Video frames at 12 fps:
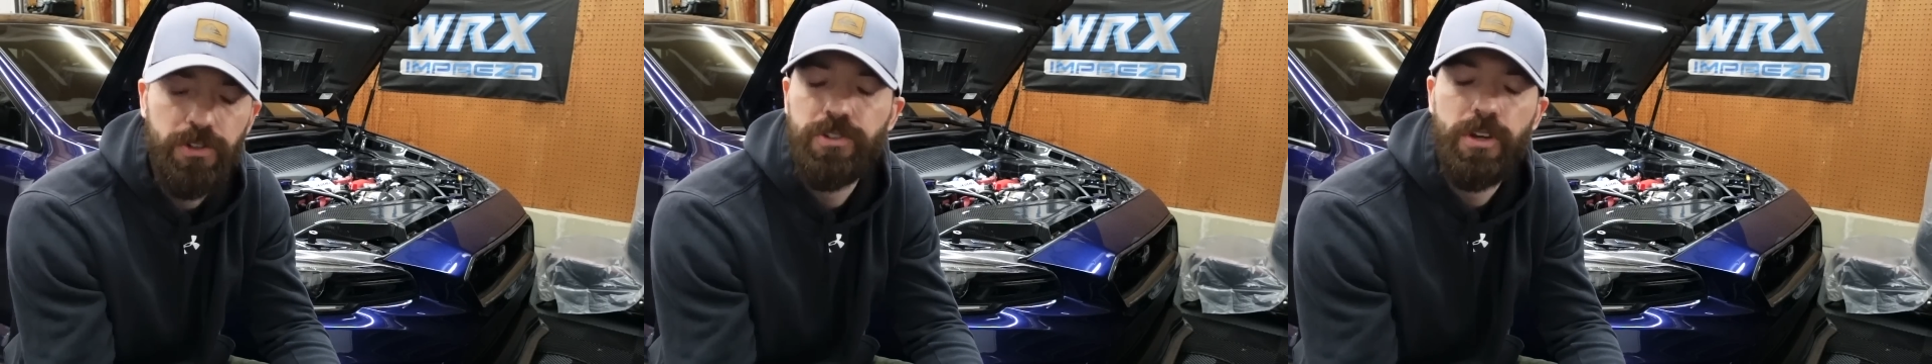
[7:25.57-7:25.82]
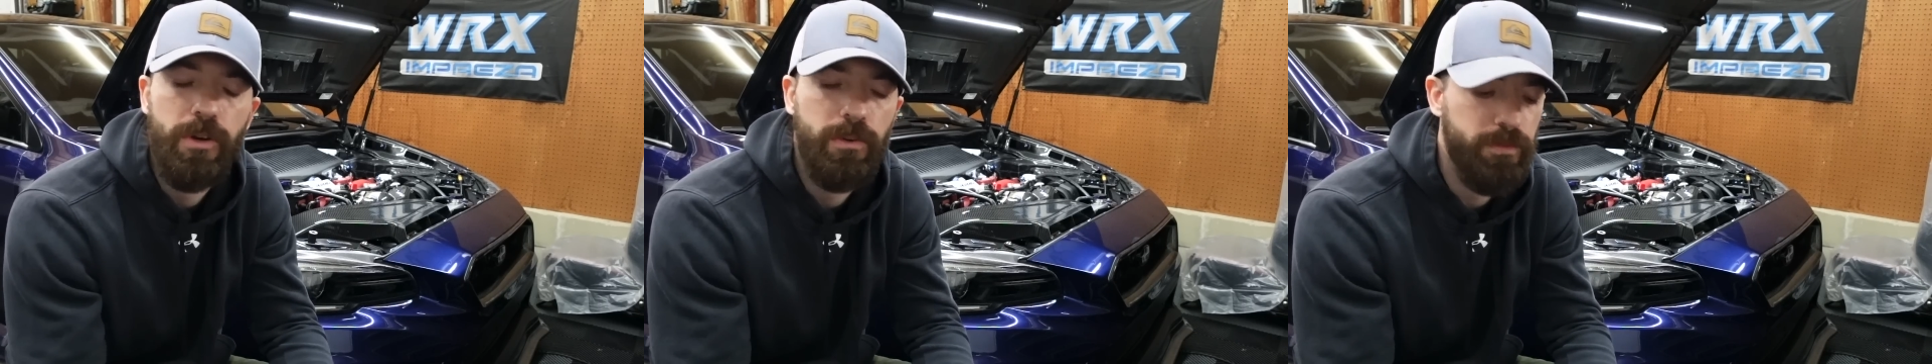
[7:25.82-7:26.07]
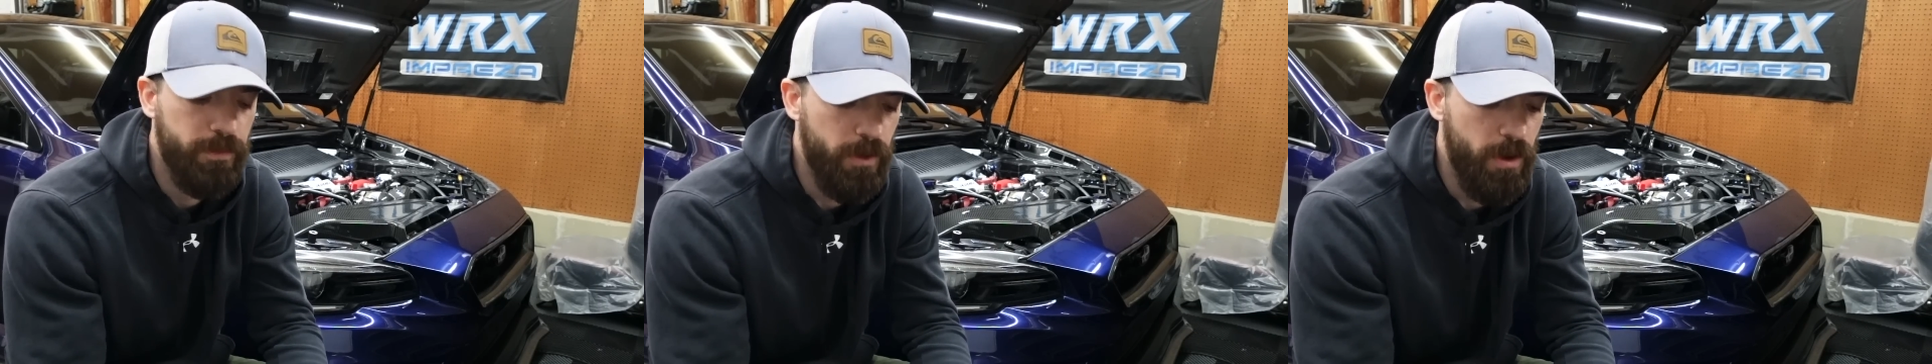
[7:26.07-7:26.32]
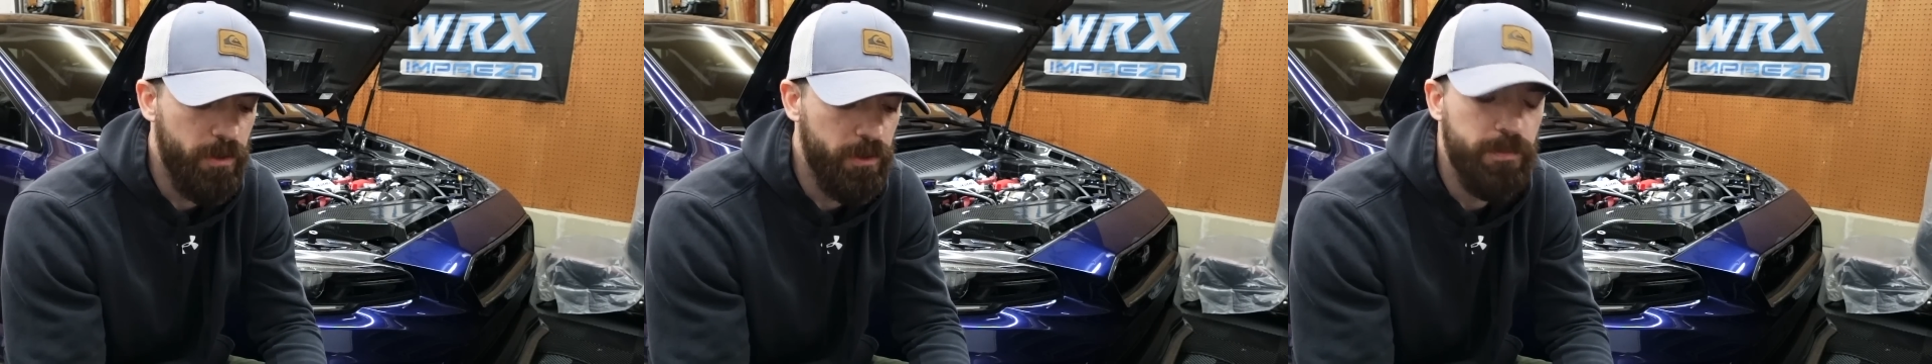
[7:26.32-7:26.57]
or so for
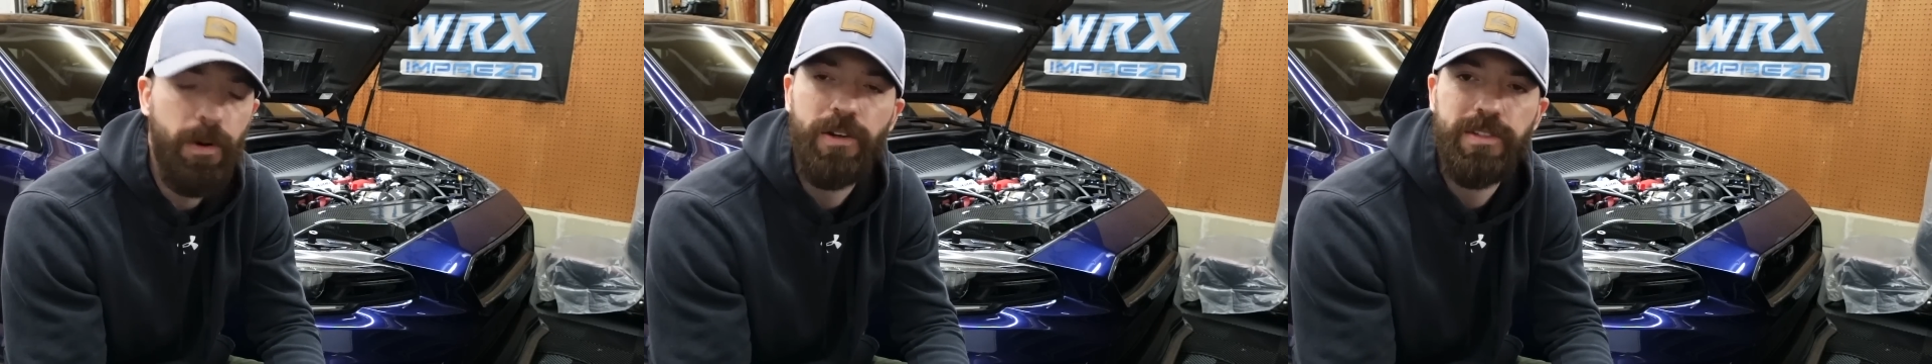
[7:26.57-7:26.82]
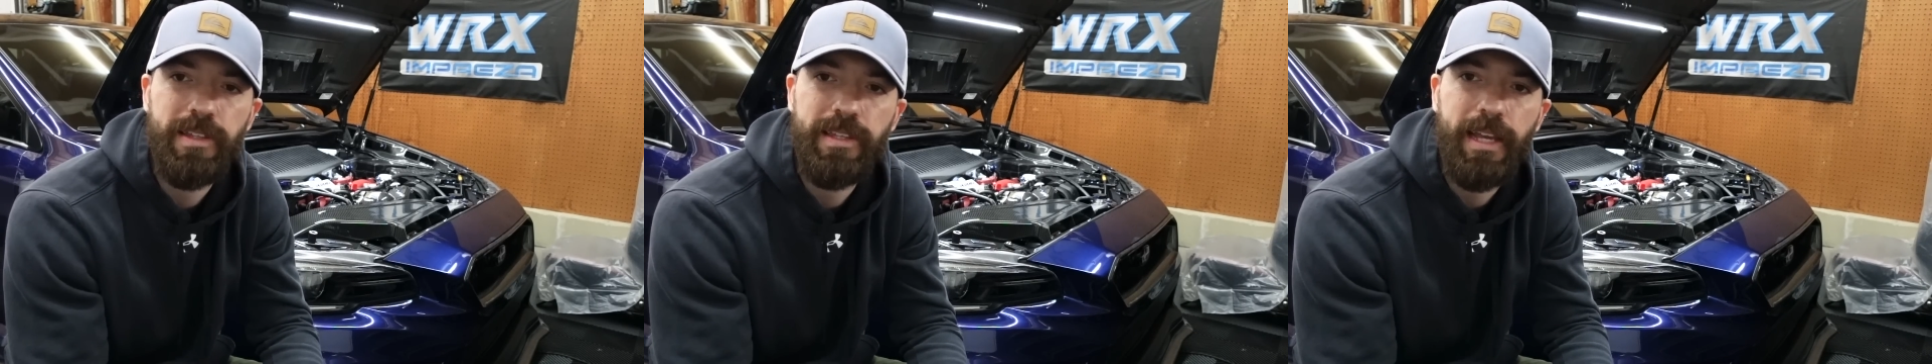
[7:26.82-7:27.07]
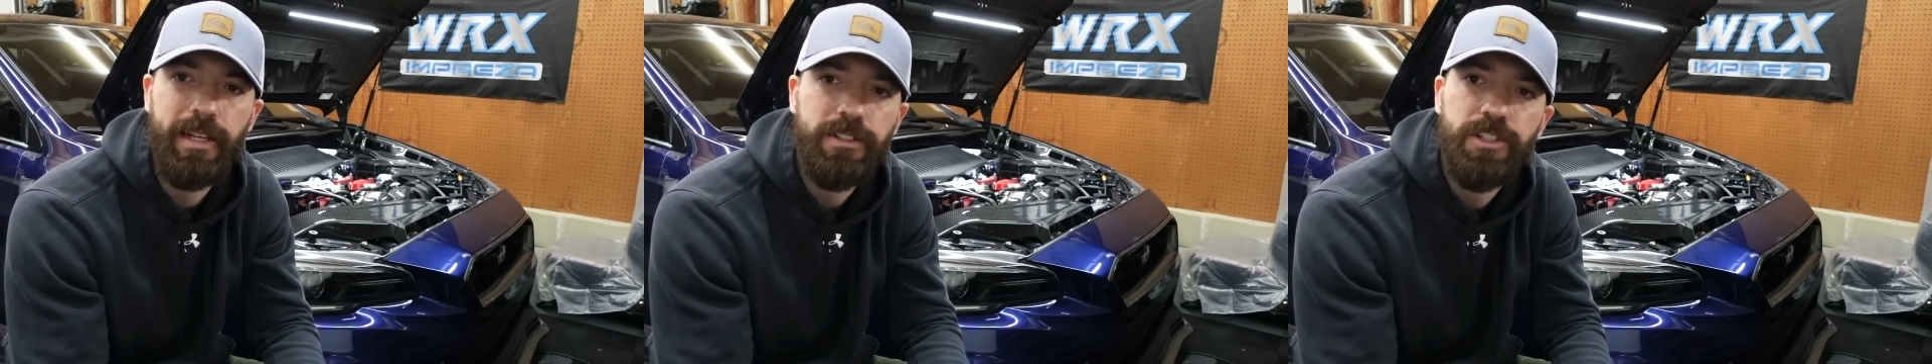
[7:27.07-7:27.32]
all those parts that they